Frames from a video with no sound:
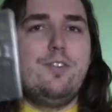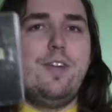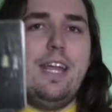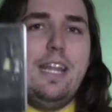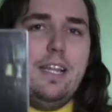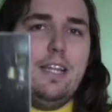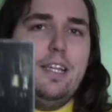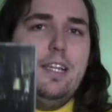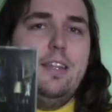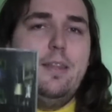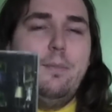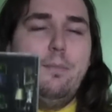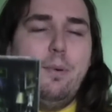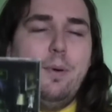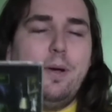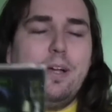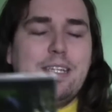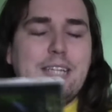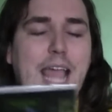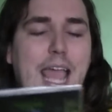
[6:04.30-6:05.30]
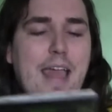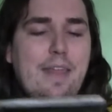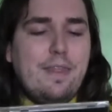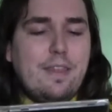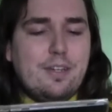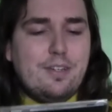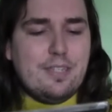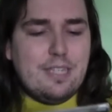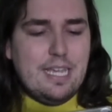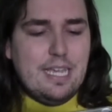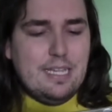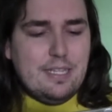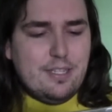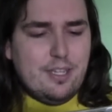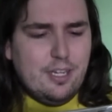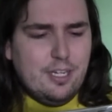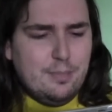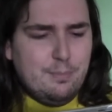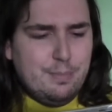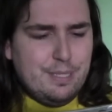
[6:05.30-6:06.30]
greatly the books, and there's a
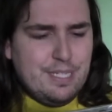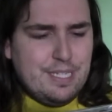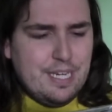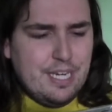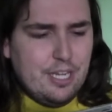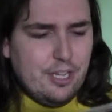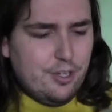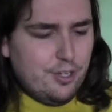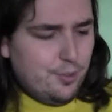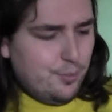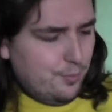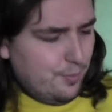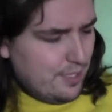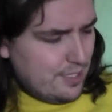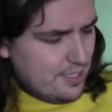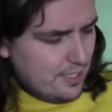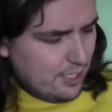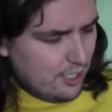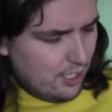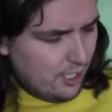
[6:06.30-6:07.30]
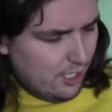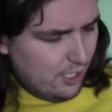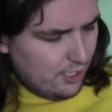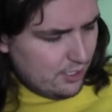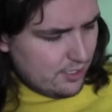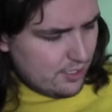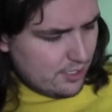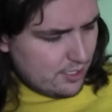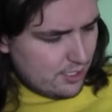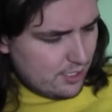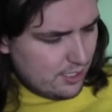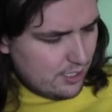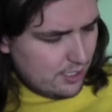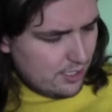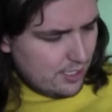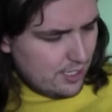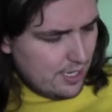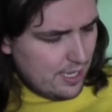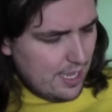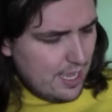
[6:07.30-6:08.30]
song in particular, what's it called?
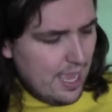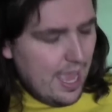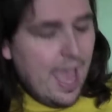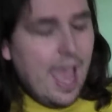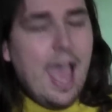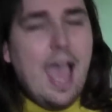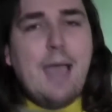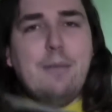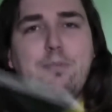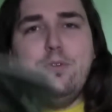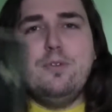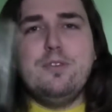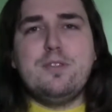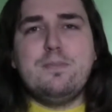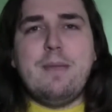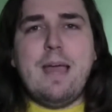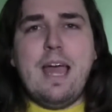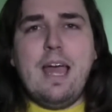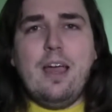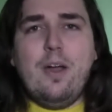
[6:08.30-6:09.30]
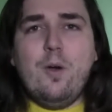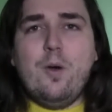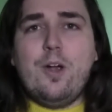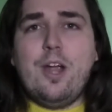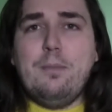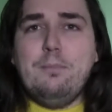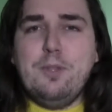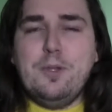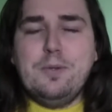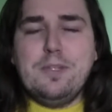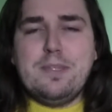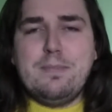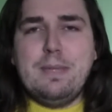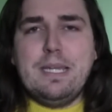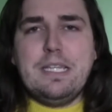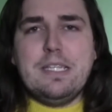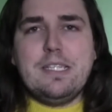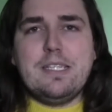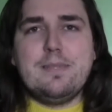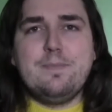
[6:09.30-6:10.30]
Amusement, or
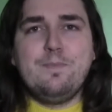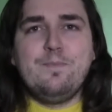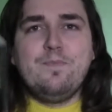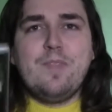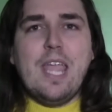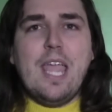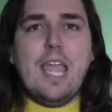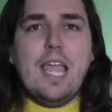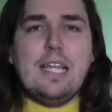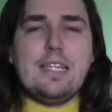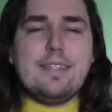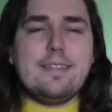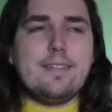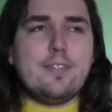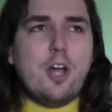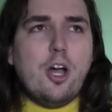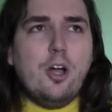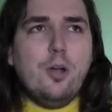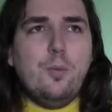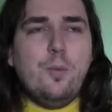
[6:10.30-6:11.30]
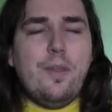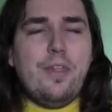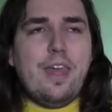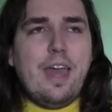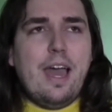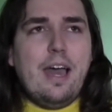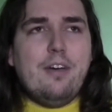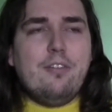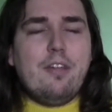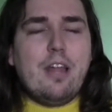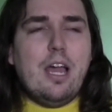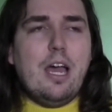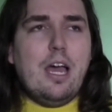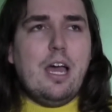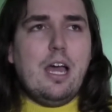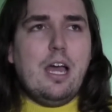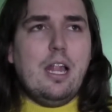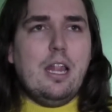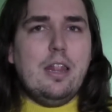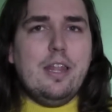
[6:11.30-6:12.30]
Amusement. It's a song
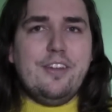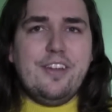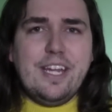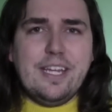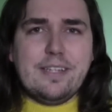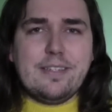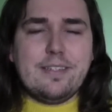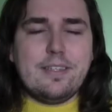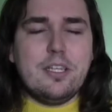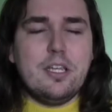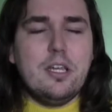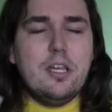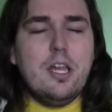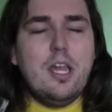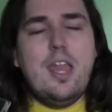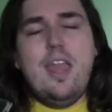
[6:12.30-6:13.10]
without lyrics.